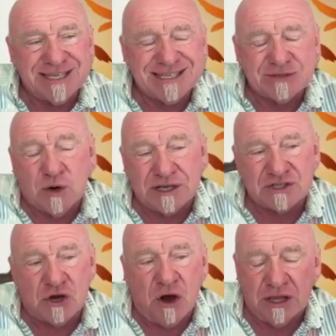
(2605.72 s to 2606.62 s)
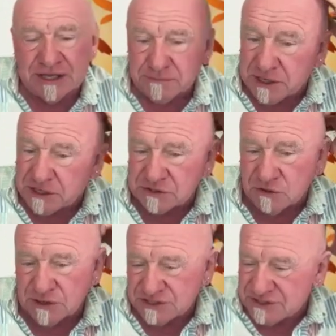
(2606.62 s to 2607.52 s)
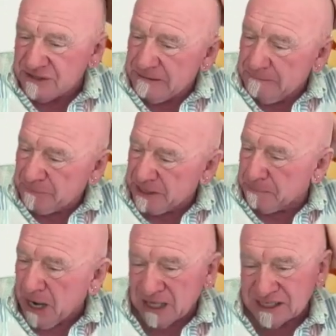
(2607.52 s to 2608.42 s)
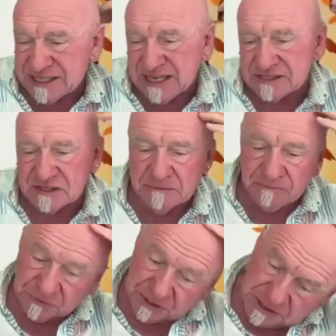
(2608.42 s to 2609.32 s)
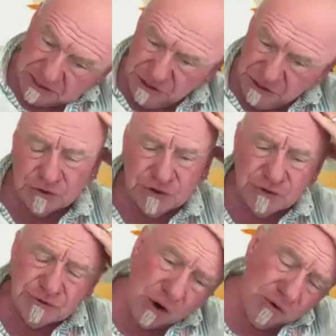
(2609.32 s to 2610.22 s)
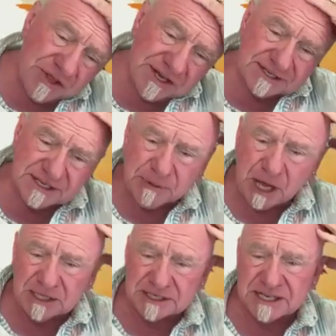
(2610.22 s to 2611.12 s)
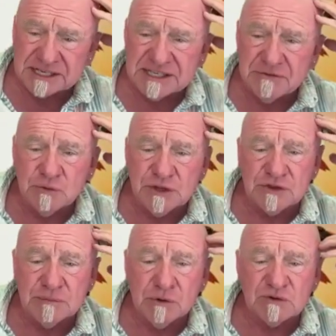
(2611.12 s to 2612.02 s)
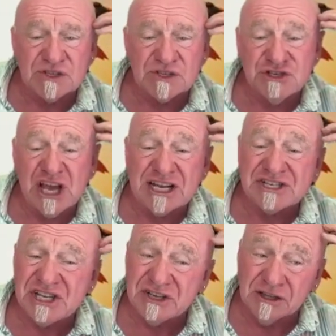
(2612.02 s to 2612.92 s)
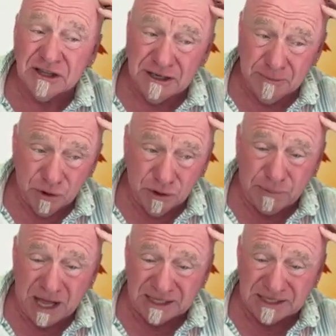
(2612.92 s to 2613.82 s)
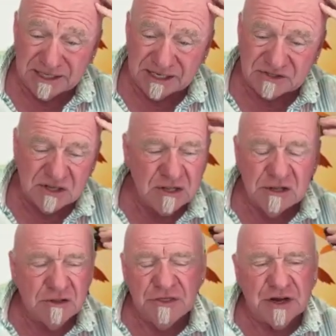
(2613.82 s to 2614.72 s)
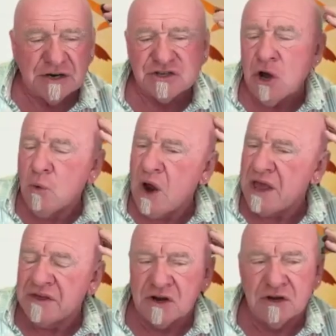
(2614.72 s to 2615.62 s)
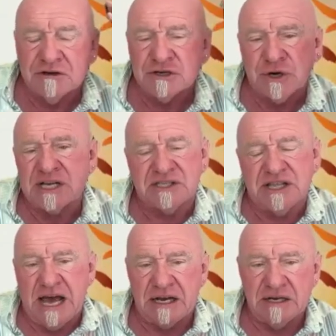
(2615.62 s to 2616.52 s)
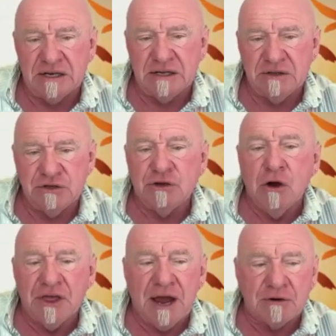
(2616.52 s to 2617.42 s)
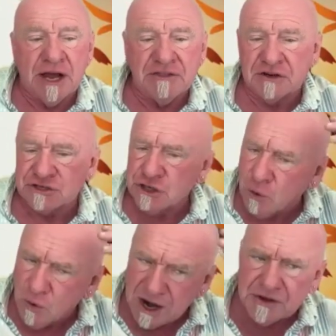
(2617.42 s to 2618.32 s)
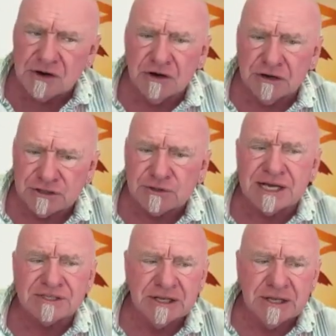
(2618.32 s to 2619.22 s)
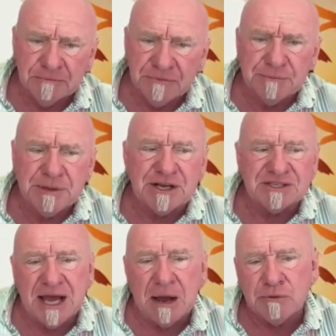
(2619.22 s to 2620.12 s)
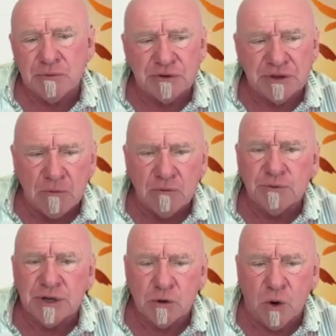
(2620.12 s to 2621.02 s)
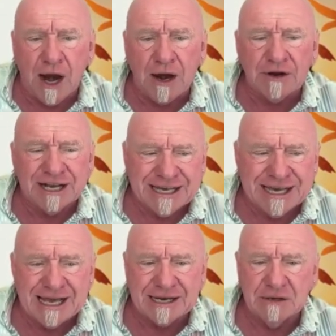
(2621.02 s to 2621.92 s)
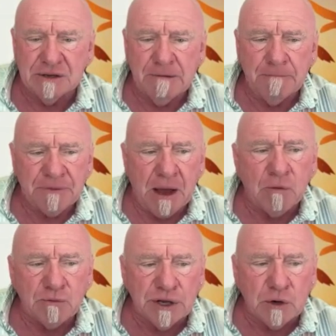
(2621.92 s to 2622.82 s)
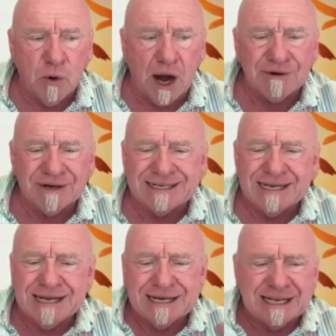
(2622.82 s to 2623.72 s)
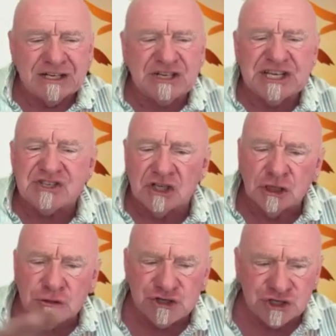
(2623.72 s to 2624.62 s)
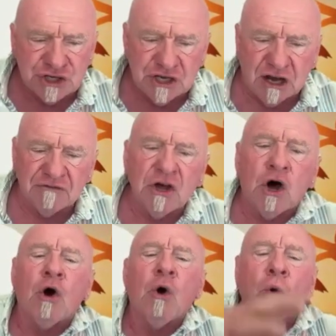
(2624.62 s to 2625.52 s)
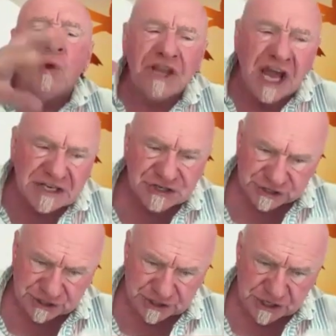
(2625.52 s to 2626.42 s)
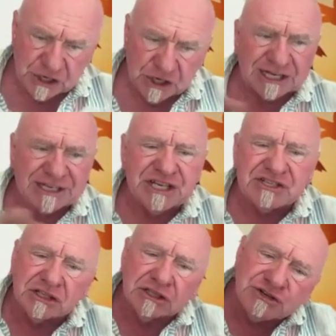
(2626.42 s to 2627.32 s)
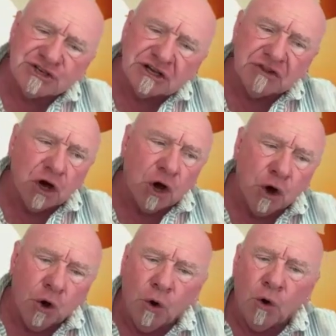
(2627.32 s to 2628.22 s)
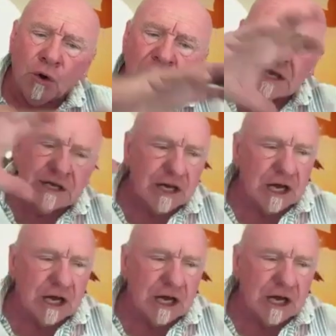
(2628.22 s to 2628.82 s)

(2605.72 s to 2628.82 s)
this is where it's calling it. Because, of course, in politics, this. In politics, even with the most genteel liberal politics, there's no way they're going to address that. You know that, right? There's no way they're going to address, because that would require, again, a dissolution of the whole nation, a dissolution of the whole